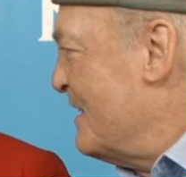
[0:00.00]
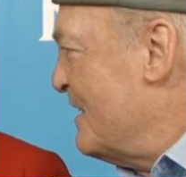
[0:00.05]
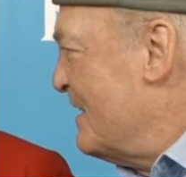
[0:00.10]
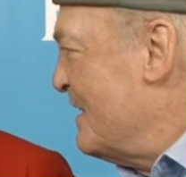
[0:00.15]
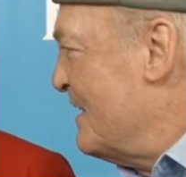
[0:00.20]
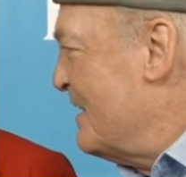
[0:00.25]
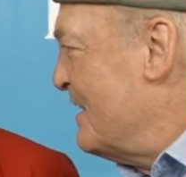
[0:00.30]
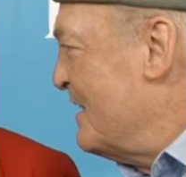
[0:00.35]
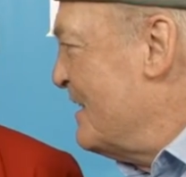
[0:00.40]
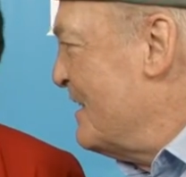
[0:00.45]

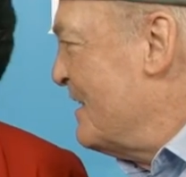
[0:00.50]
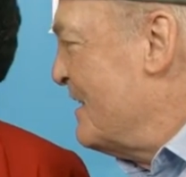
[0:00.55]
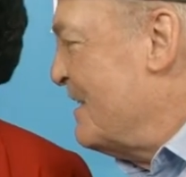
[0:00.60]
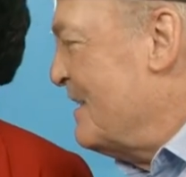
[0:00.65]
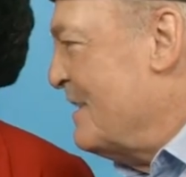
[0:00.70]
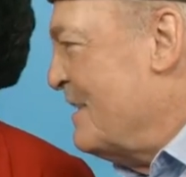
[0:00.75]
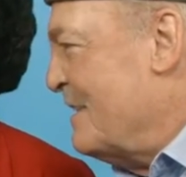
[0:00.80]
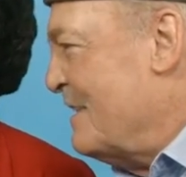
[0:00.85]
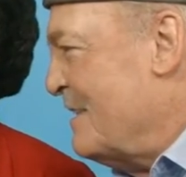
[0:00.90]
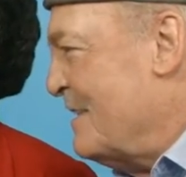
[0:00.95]

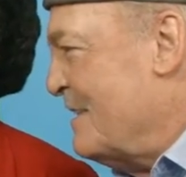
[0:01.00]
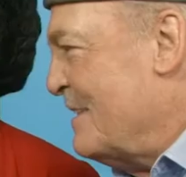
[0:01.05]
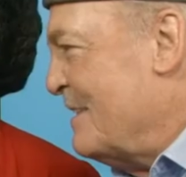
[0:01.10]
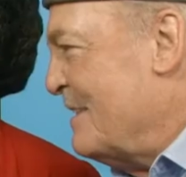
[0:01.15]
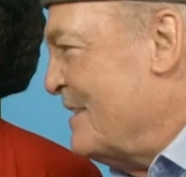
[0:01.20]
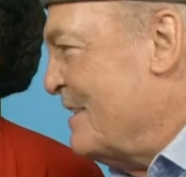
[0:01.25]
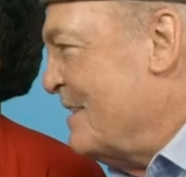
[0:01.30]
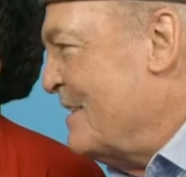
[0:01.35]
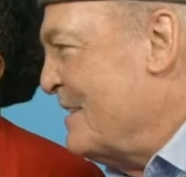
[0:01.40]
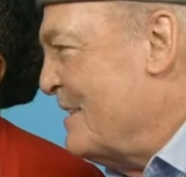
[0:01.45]

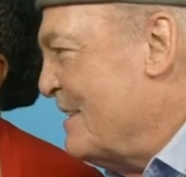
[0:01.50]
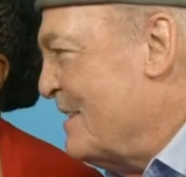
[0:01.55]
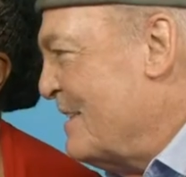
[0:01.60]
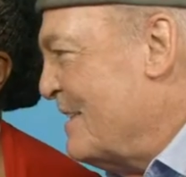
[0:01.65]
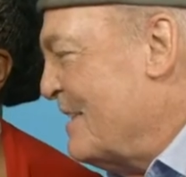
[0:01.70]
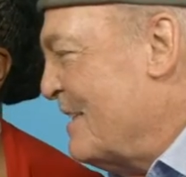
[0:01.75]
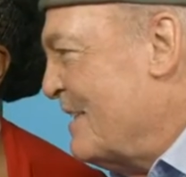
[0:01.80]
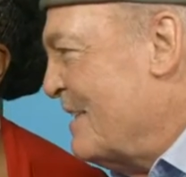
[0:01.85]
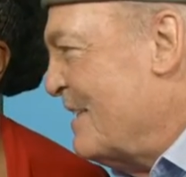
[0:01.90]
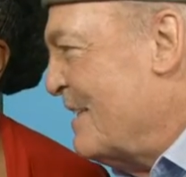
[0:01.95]

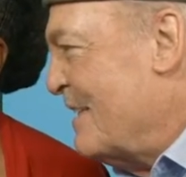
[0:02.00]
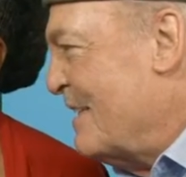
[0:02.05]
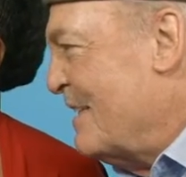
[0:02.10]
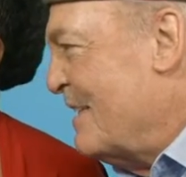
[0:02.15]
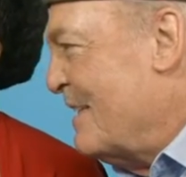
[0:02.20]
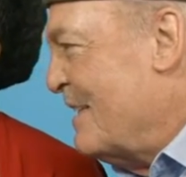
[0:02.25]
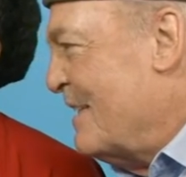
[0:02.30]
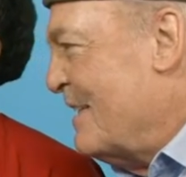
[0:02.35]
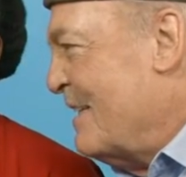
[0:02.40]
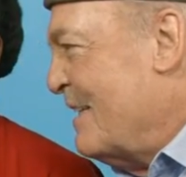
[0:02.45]

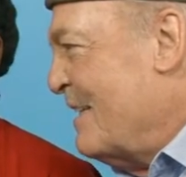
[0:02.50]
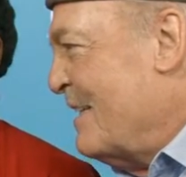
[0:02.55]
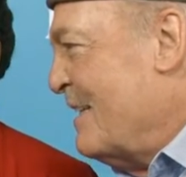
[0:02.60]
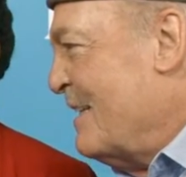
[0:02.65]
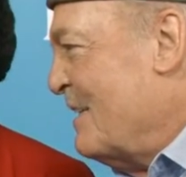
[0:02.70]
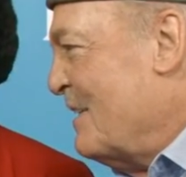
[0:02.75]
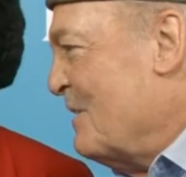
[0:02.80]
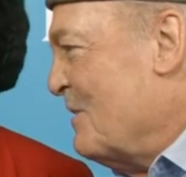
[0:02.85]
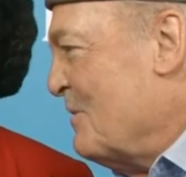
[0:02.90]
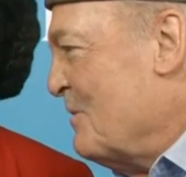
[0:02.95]

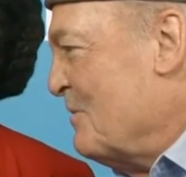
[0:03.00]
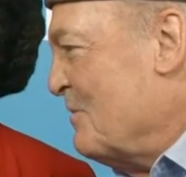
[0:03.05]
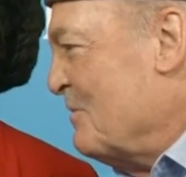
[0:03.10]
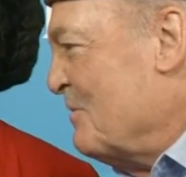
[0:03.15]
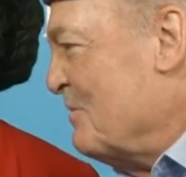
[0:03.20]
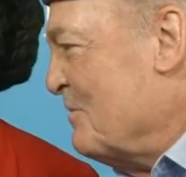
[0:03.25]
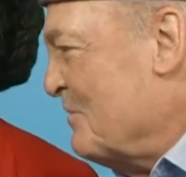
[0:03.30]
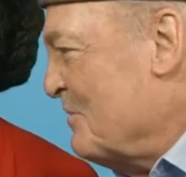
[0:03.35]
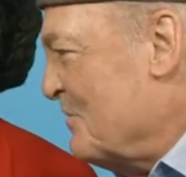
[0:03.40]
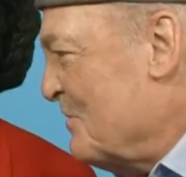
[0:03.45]

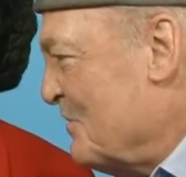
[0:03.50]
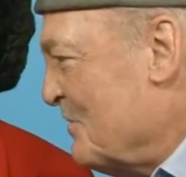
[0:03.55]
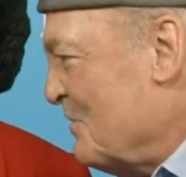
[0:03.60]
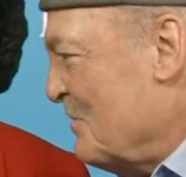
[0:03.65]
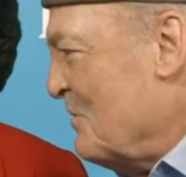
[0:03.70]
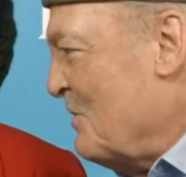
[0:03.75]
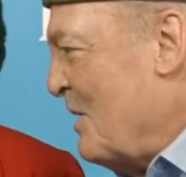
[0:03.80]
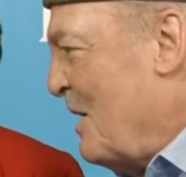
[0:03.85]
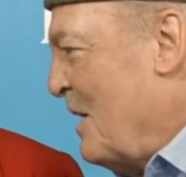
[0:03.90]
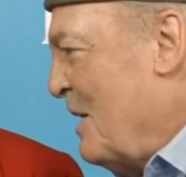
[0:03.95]

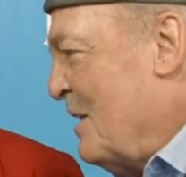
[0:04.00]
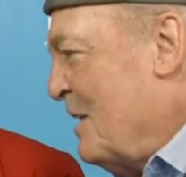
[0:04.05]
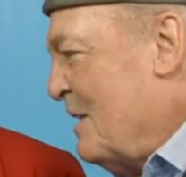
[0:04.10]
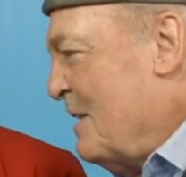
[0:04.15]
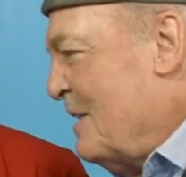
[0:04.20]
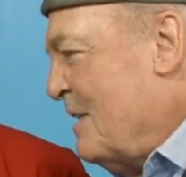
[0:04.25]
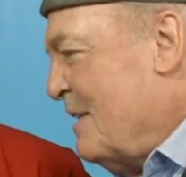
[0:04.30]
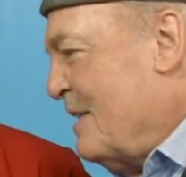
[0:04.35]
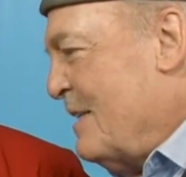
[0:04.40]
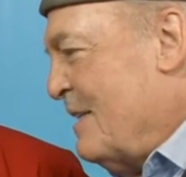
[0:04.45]

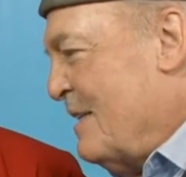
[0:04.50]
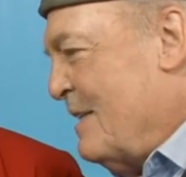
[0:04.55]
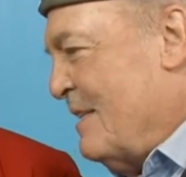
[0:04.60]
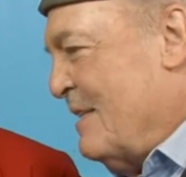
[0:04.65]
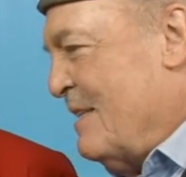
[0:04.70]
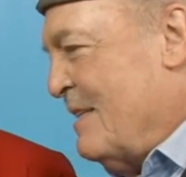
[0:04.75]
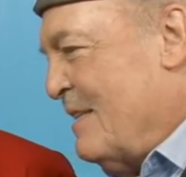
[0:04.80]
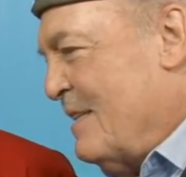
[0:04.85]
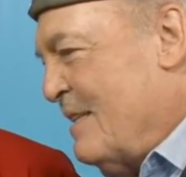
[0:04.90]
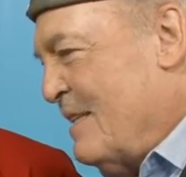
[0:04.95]

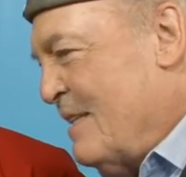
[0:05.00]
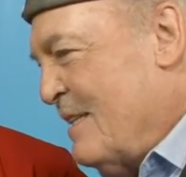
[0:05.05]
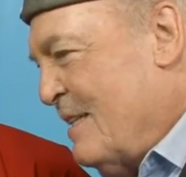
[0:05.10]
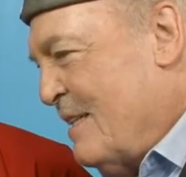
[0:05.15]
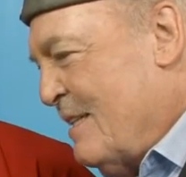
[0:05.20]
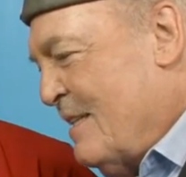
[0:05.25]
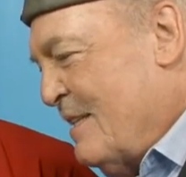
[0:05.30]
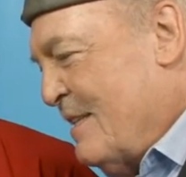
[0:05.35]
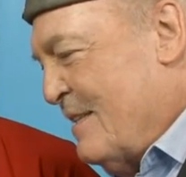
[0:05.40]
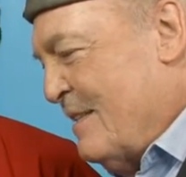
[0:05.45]

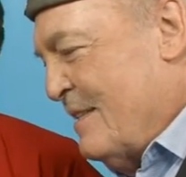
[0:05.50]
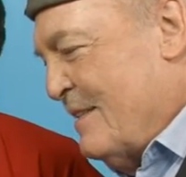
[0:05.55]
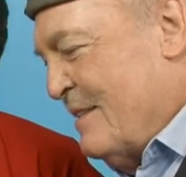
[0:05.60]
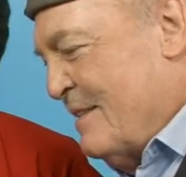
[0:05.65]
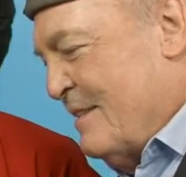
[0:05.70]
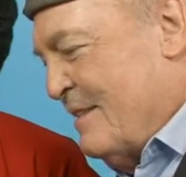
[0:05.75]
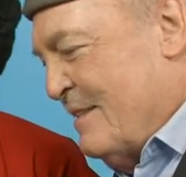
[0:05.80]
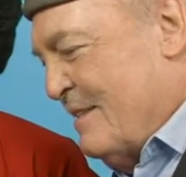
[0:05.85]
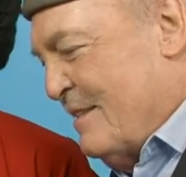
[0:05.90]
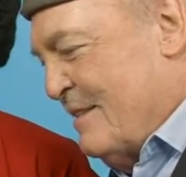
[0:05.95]

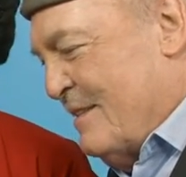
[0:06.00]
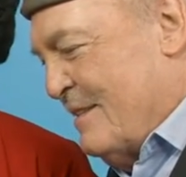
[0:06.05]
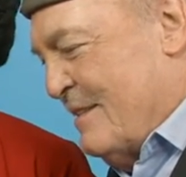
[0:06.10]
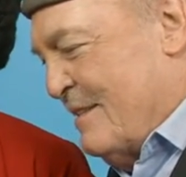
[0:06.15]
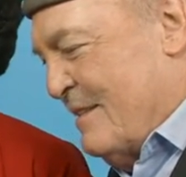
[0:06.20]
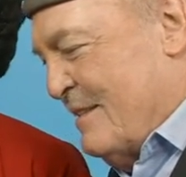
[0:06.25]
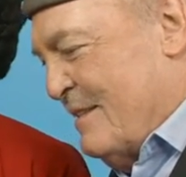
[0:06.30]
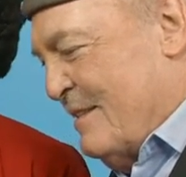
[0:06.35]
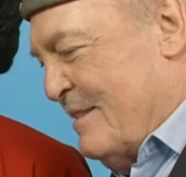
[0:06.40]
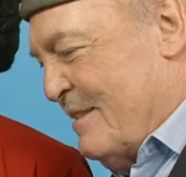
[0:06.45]

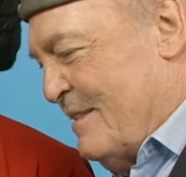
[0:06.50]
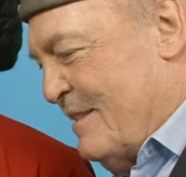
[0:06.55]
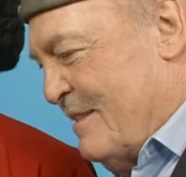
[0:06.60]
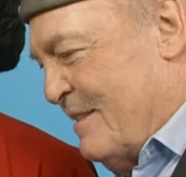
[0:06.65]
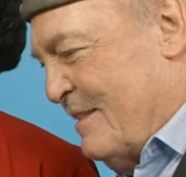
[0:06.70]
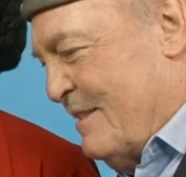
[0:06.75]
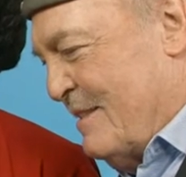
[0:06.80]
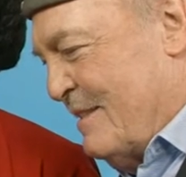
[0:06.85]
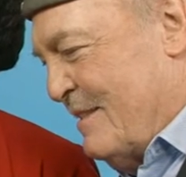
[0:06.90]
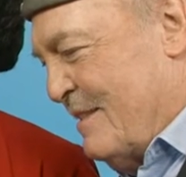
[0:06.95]

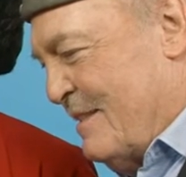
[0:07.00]
No words are spoken by the person on screen.